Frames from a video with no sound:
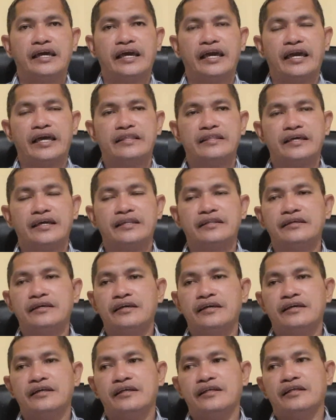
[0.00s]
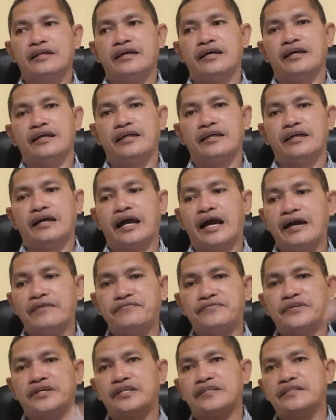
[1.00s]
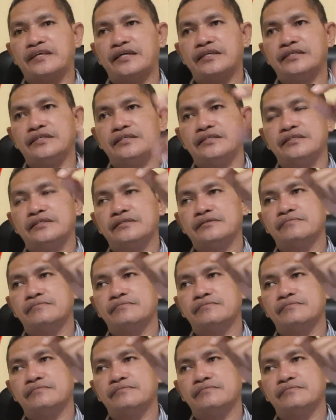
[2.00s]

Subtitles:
and then after they